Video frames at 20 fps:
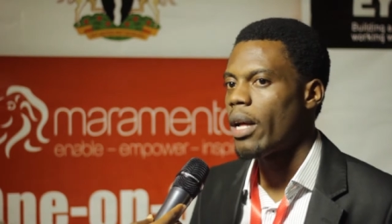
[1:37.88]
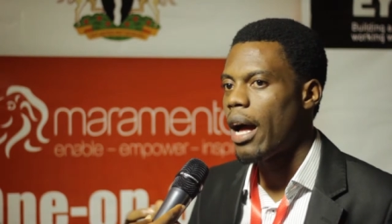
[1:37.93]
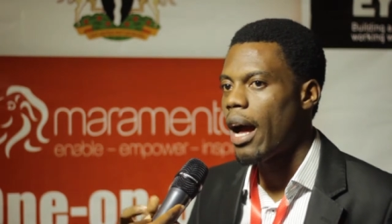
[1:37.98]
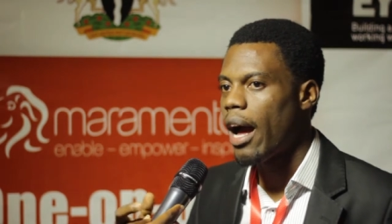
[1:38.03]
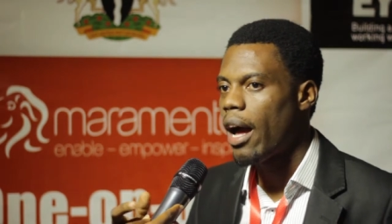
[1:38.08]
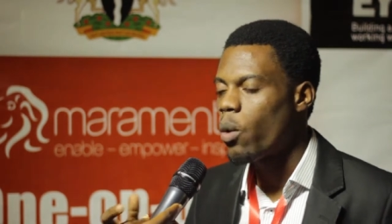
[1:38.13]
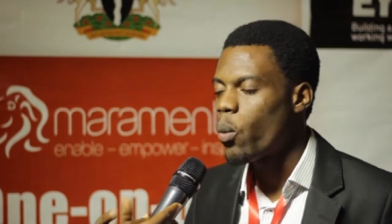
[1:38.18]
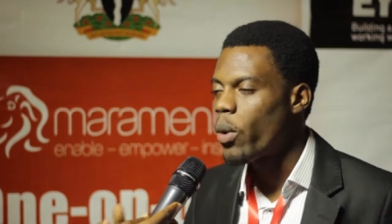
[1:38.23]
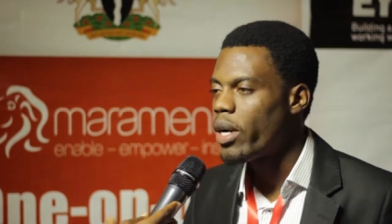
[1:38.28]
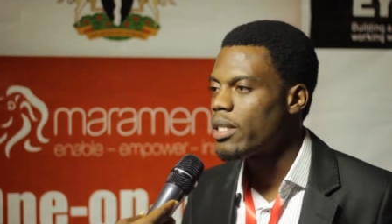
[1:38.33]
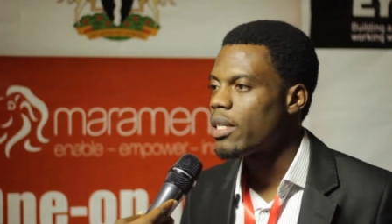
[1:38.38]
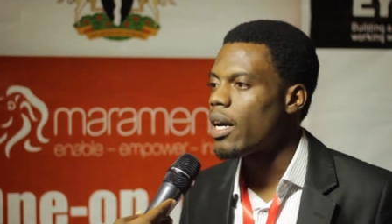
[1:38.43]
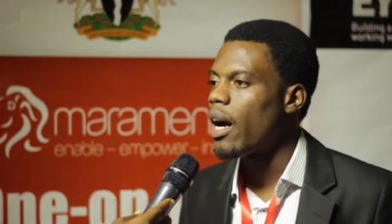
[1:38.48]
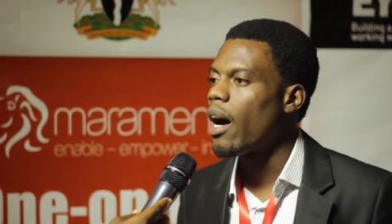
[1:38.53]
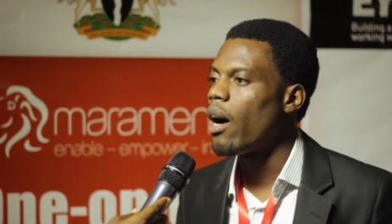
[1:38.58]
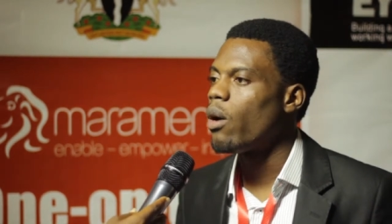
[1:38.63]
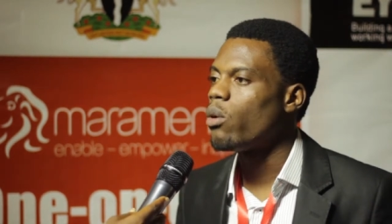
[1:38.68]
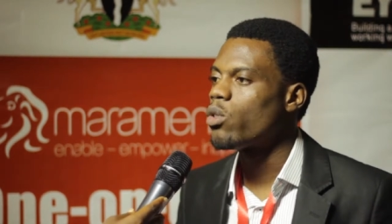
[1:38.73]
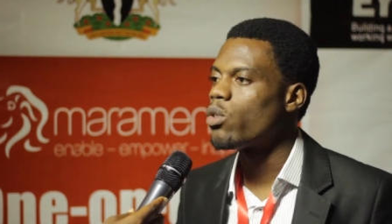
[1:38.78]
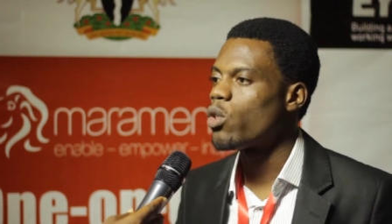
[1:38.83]
I went
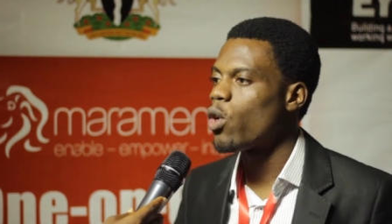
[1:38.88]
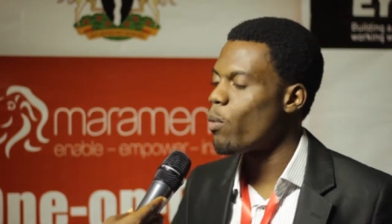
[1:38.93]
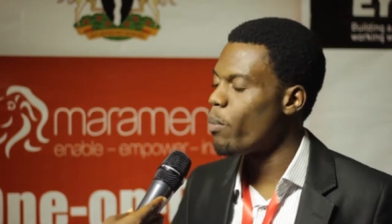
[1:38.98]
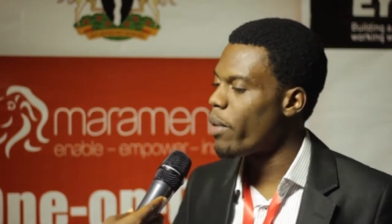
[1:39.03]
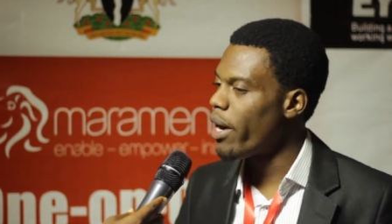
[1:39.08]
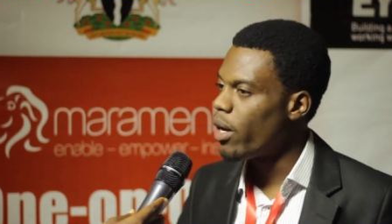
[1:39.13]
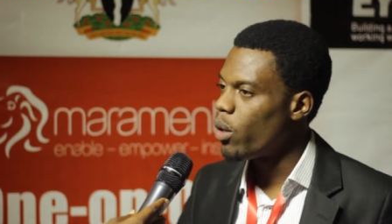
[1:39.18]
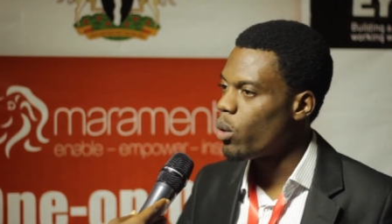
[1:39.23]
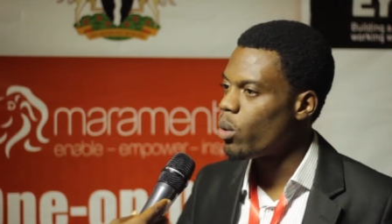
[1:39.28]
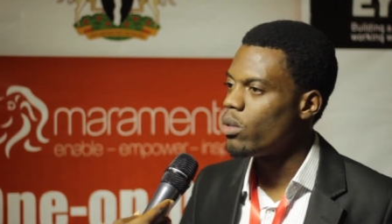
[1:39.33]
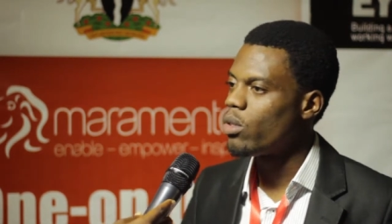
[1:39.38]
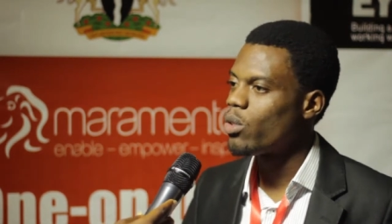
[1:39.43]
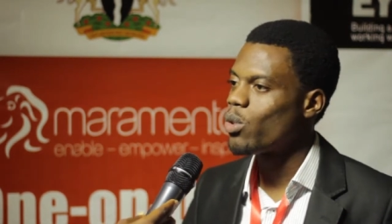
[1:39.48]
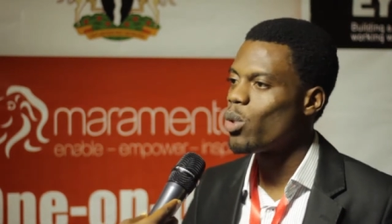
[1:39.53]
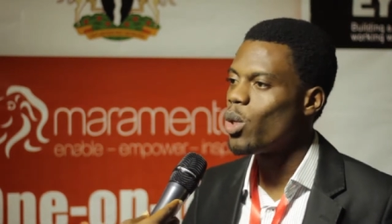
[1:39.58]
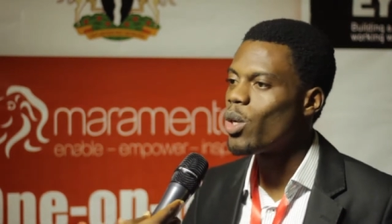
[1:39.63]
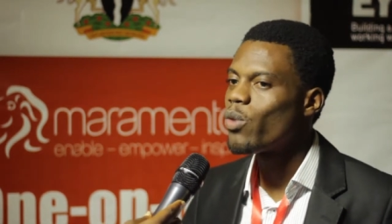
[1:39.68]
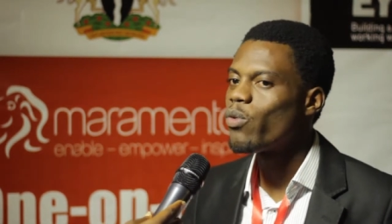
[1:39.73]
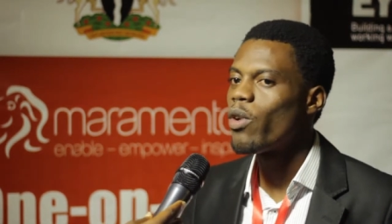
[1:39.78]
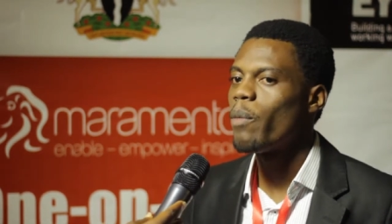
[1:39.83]
out on my own to
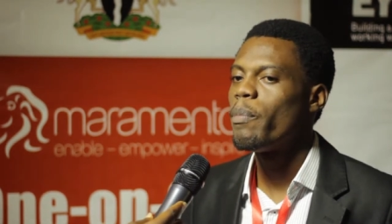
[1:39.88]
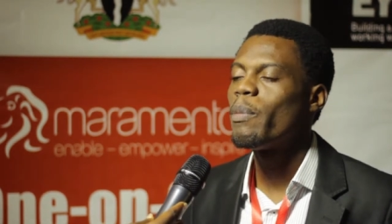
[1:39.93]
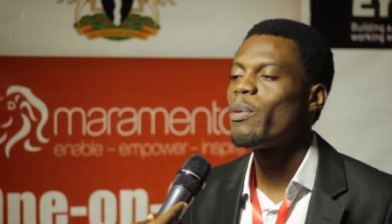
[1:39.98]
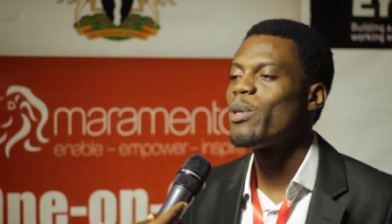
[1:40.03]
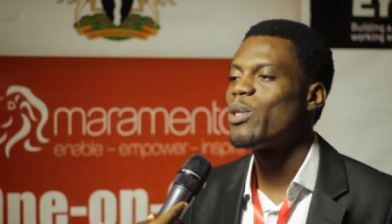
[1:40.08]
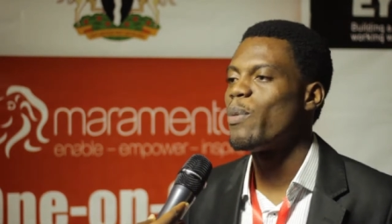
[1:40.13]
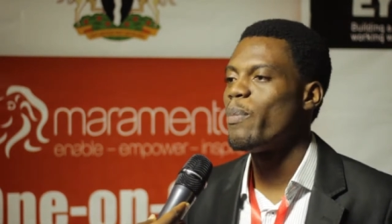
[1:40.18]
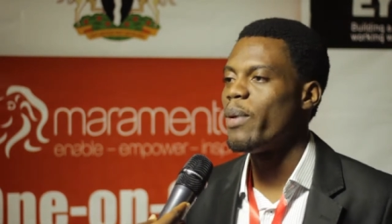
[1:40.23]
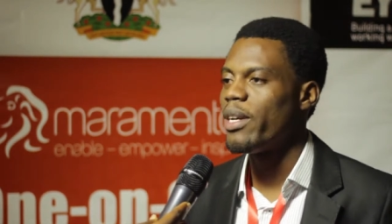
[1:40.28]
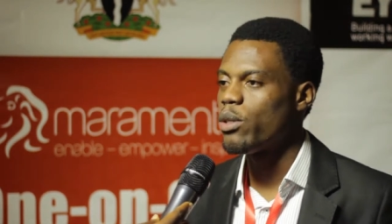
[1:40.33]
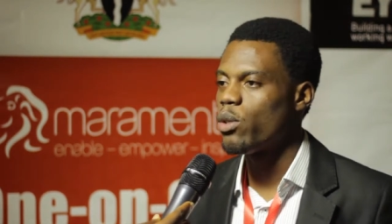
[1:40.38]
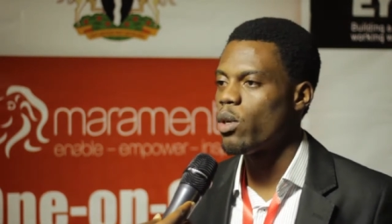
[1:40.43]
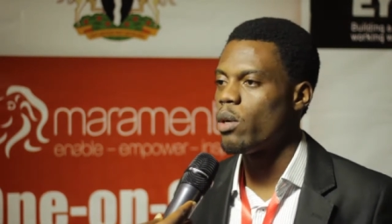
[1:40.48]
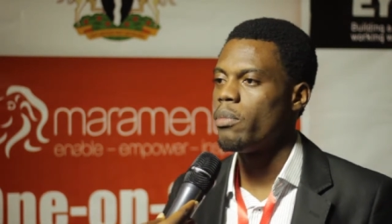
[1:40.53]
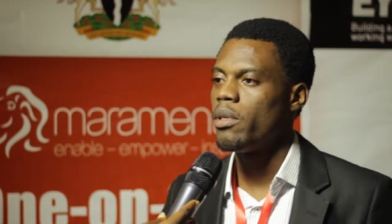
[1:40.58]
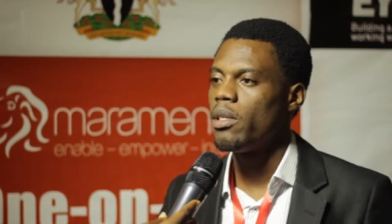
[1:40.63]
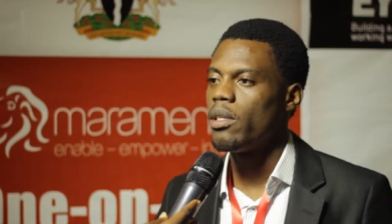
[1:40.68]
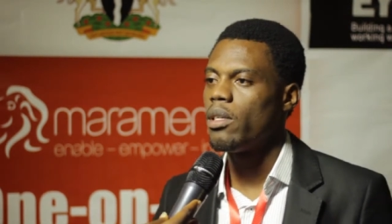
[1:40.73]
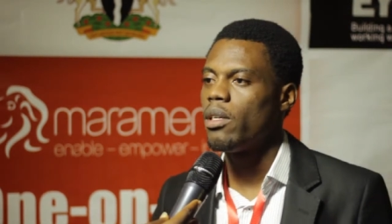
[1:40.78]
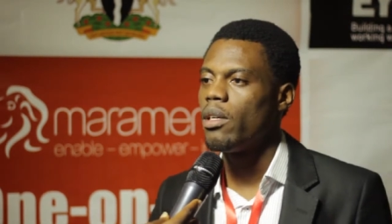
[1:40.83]
look for people to mentor
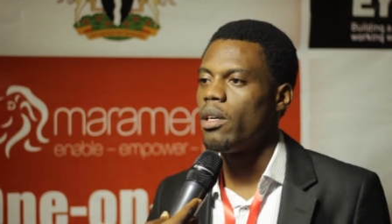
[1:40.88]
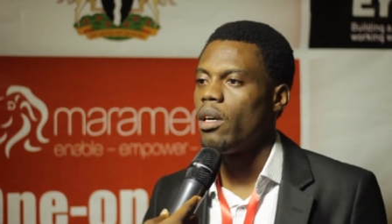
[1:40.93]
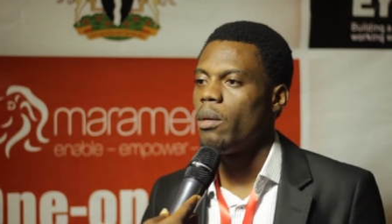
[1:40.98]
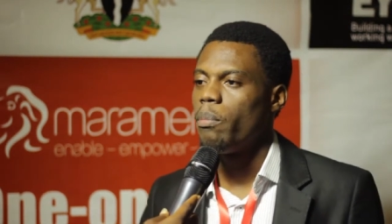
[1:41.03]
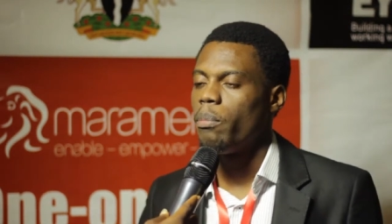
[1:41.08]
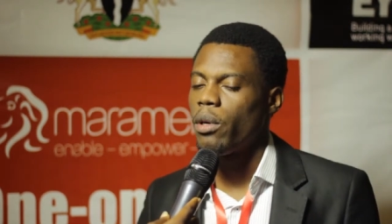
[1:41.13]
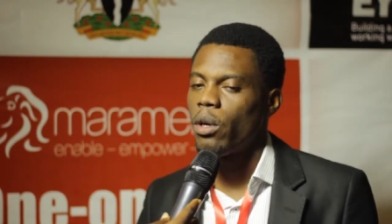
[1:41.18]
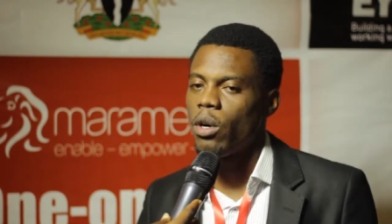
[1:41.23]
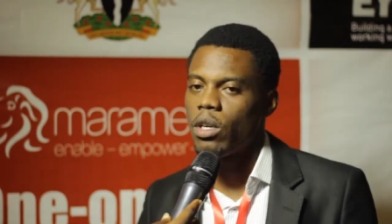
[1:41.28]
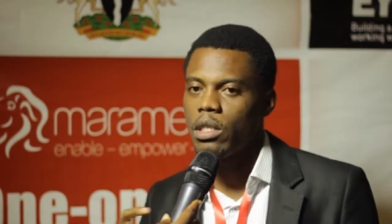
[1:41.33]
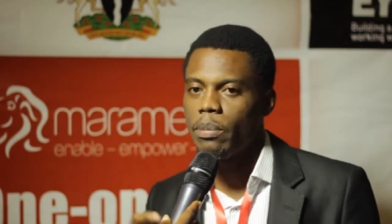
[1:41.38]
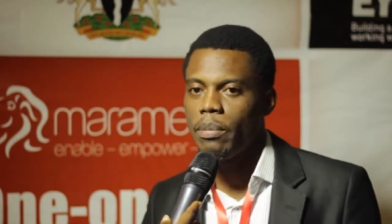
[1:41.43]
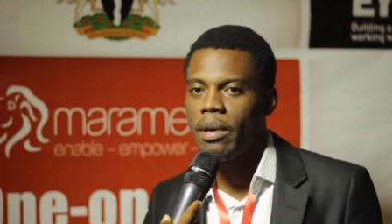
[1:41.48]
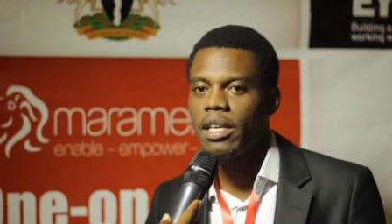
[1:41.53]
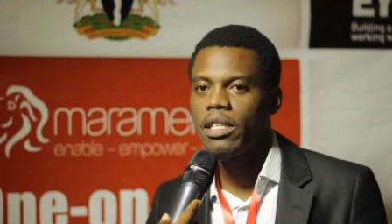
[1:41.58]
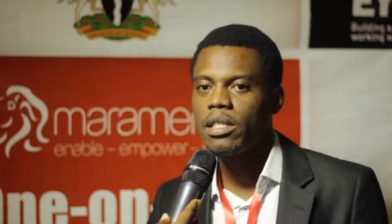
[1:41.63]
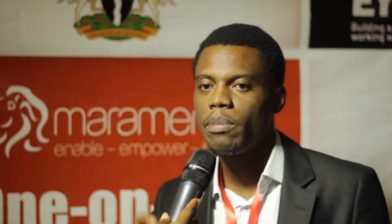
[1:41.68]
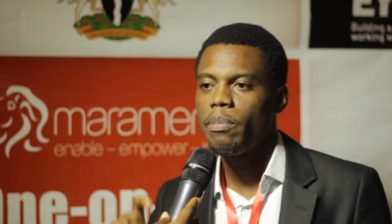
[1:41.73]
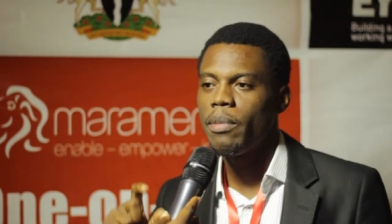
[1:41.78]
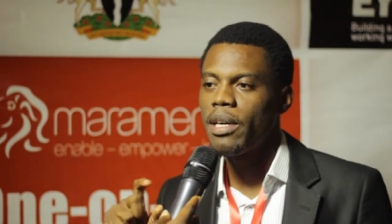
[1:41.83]
me because it,
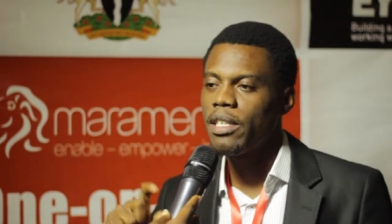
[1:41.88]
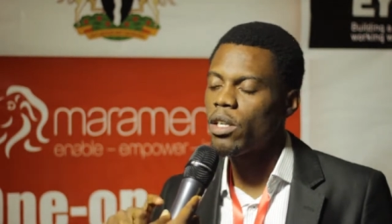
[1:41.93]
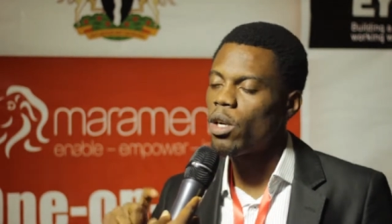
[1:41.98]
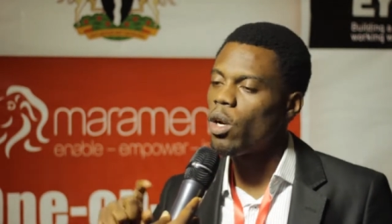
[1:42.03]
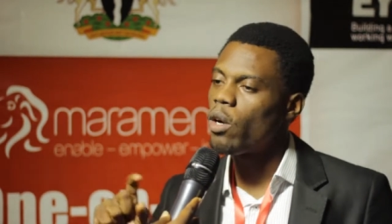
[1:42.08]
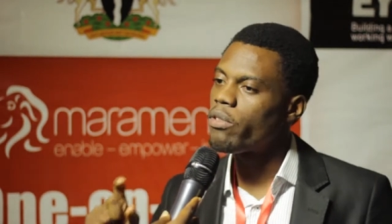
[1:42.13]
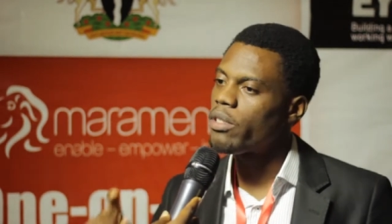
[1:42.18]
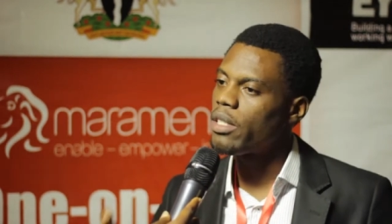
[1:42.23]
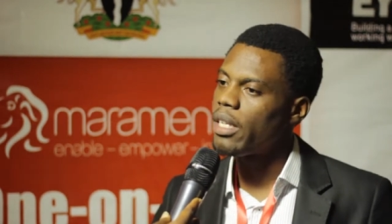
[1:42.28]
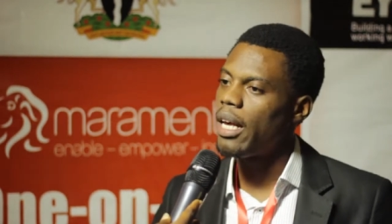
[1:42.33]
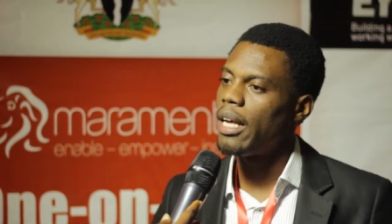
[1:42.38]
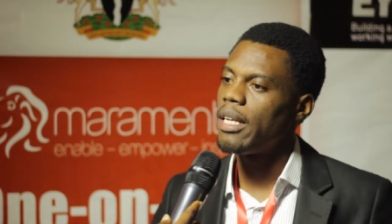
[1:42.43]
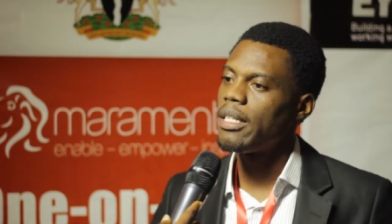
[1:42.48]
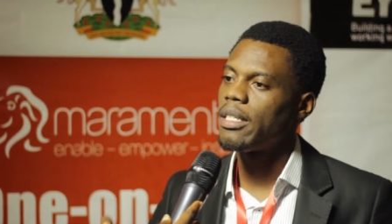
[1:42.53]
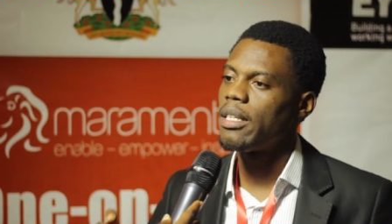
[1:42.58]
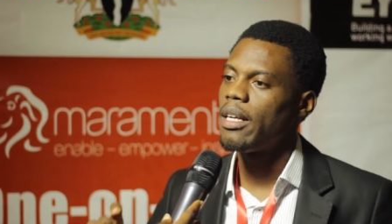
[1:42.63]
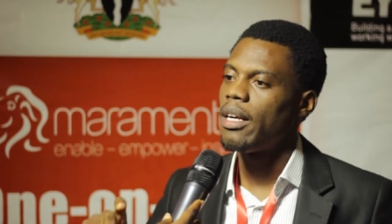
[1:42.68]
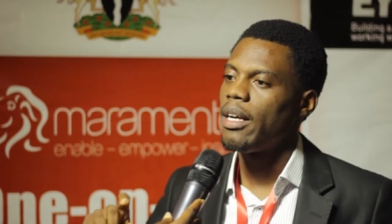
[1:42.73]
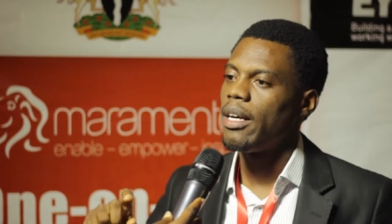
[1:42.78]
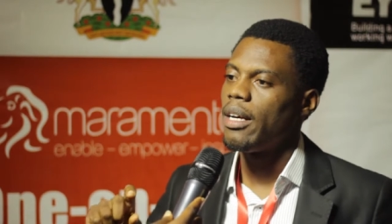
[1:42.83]
make, it makes a lot of
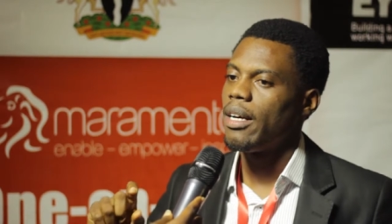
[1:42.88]
sense